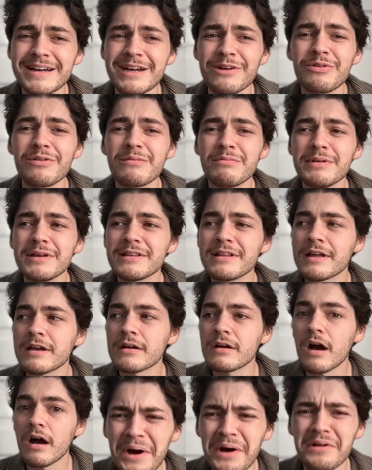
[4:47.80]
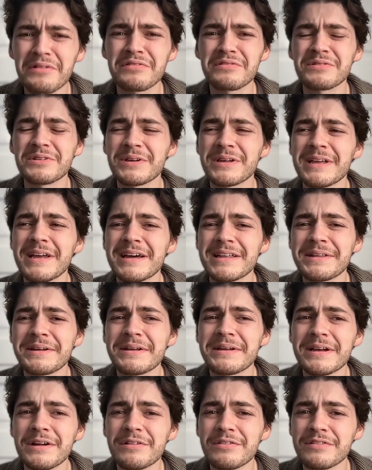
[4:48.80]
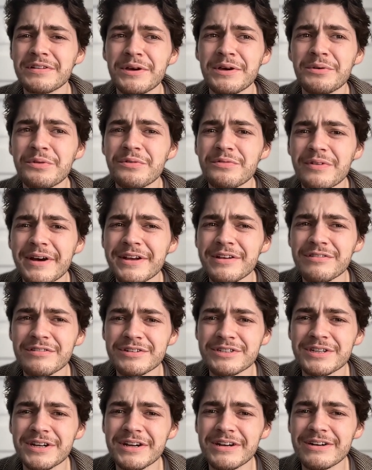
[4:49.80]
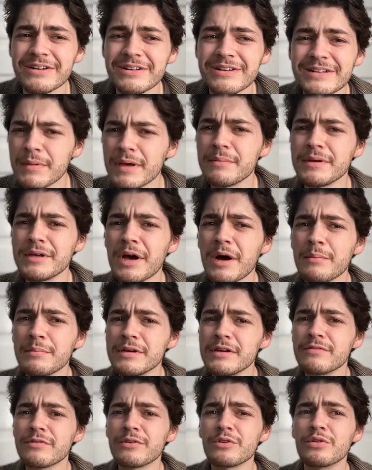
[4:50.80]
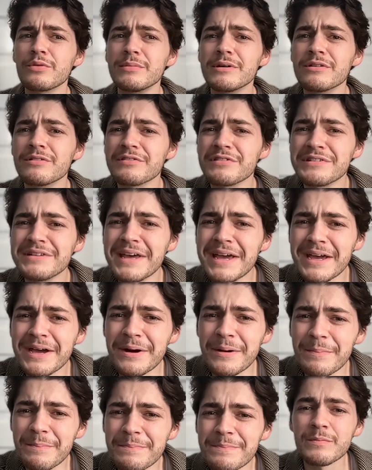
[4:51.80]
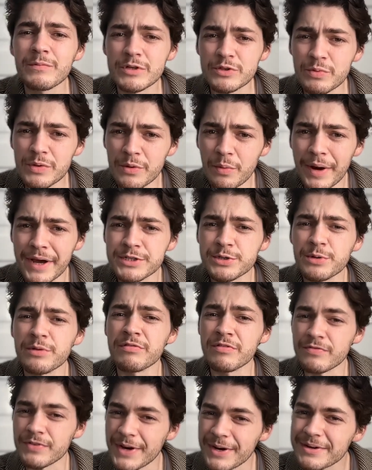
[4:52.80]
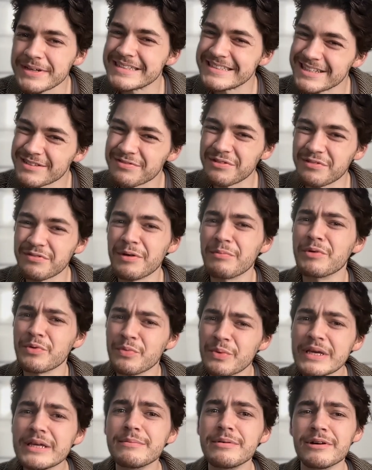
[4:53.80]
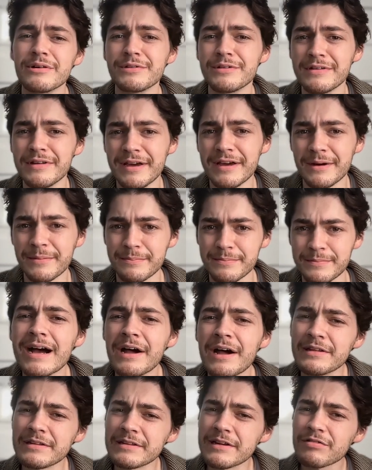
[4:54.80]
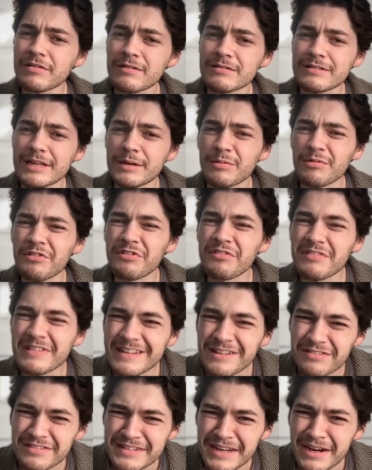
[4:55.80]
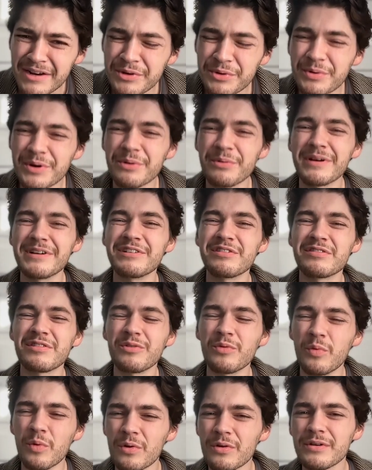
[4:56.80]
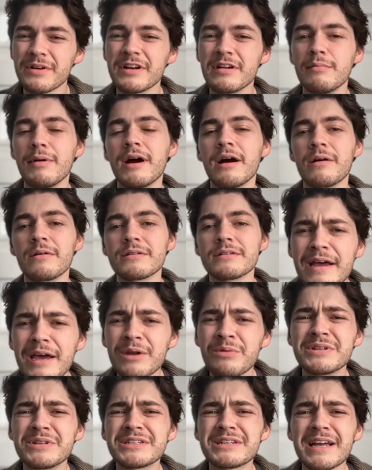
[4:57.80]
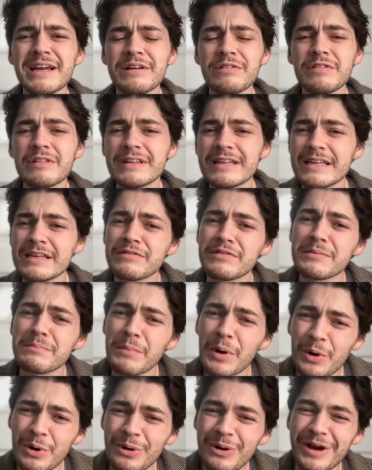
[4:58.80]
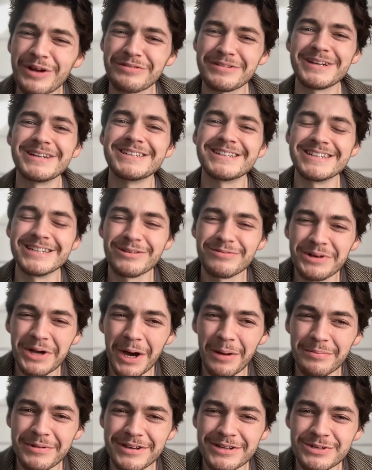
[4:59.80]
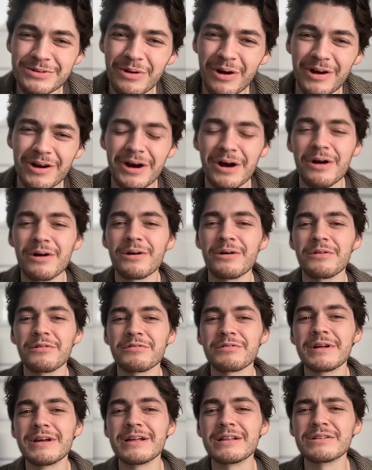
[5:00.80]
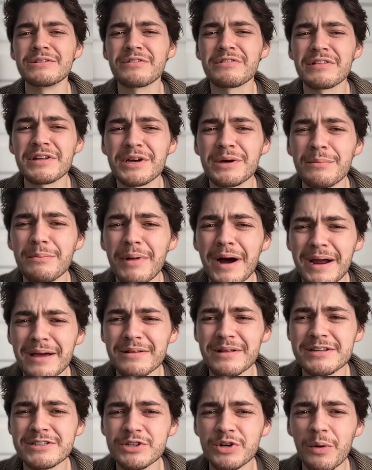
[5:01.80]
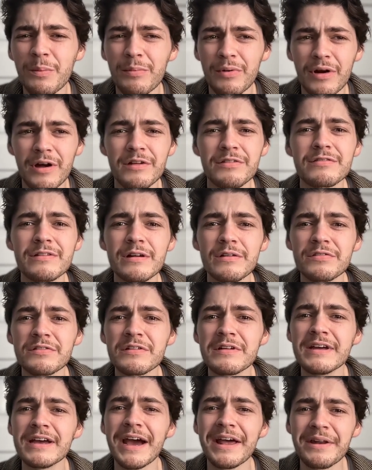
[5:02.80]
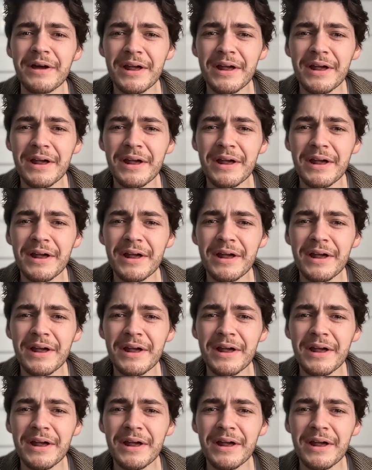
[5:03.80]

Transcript: it would be like us looking at like a snail who finds a shell, maybe a beaver who builds a dam, which we wager is very different from when we build a dam unless our labor sinks down to what Arendt is so worried about, in which case even motorization, even hopping into our cars, looks like a biological process and